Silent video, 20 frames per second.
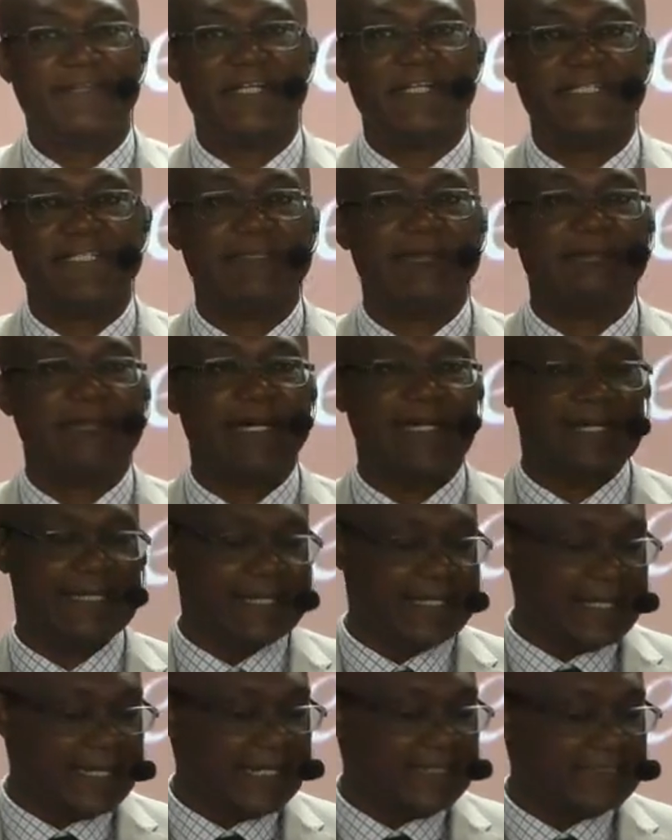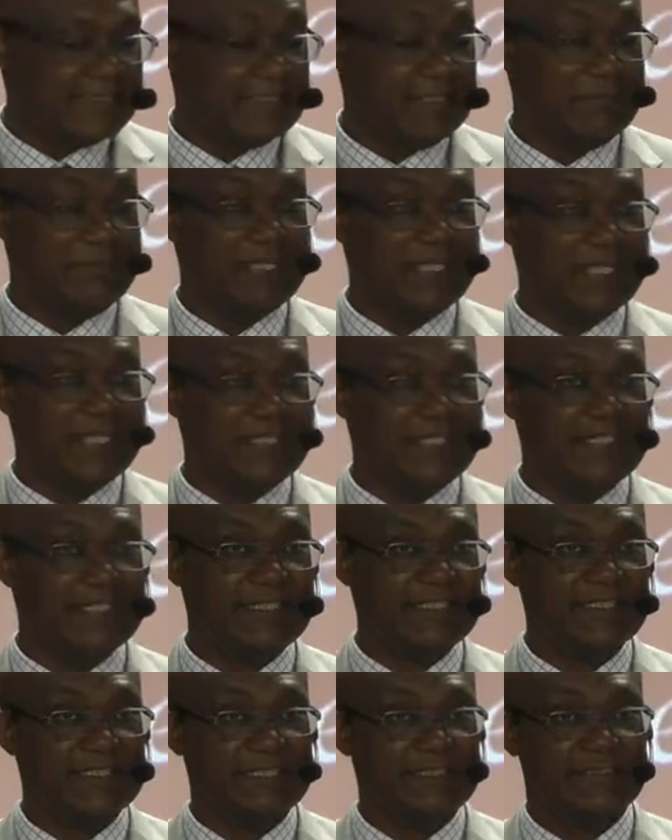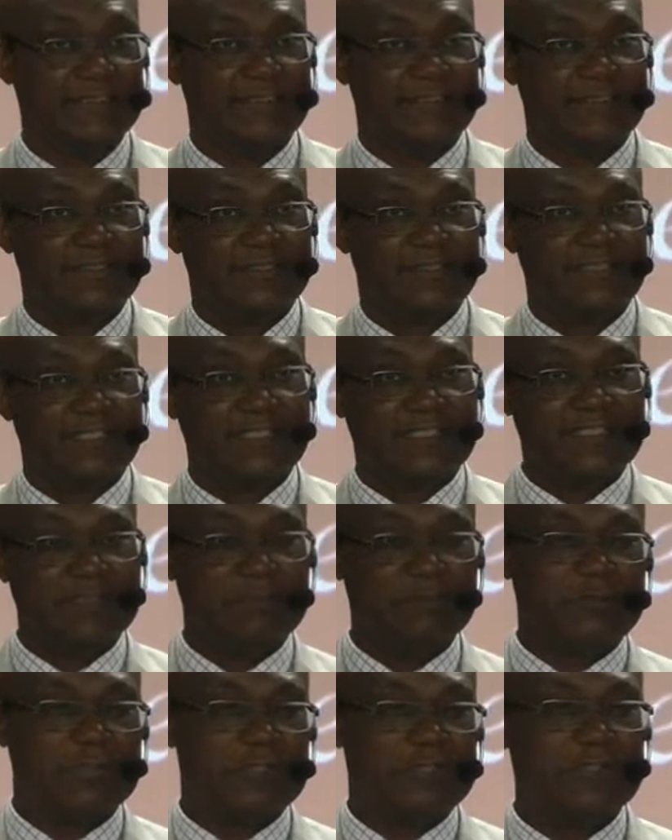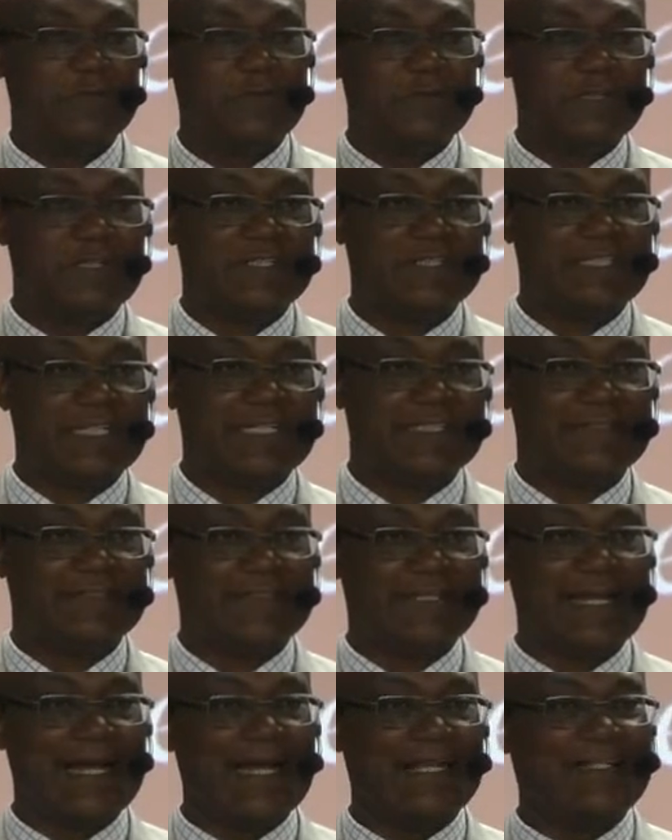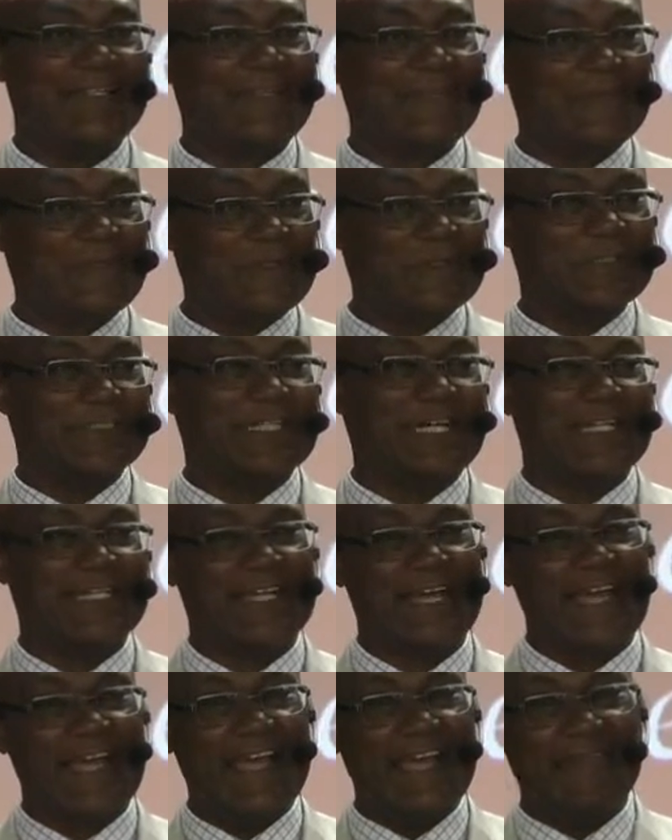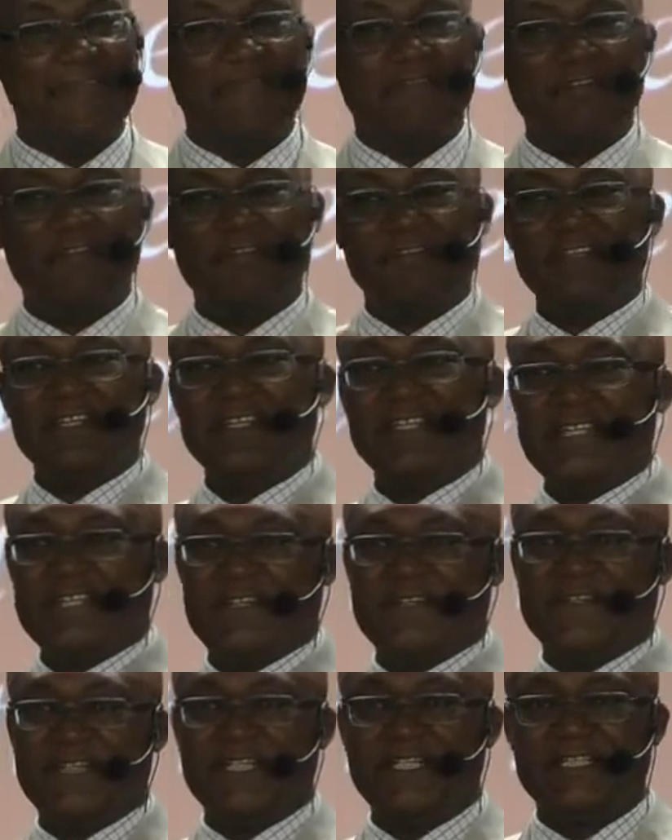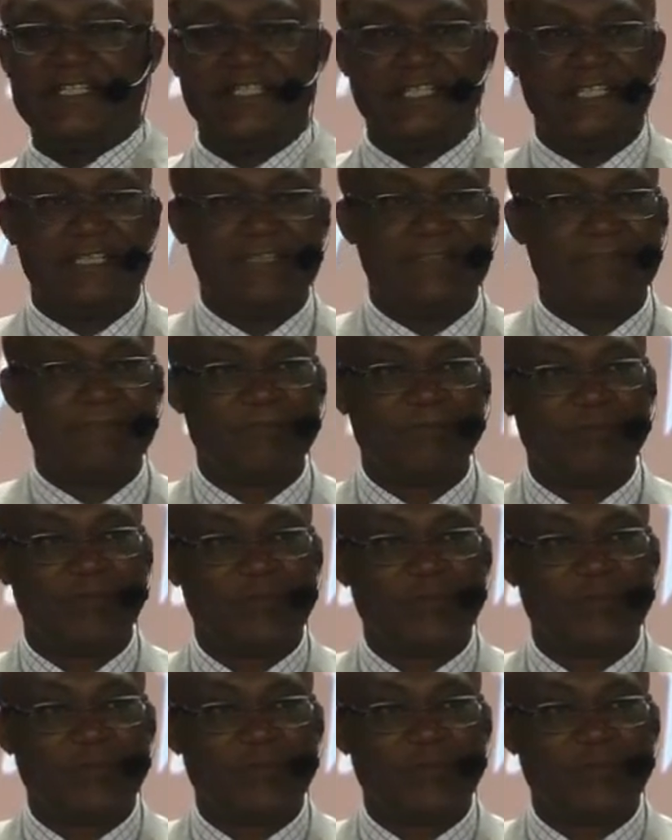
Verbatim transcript: created by God in the beginning, the scripture told us that God looked and everything he created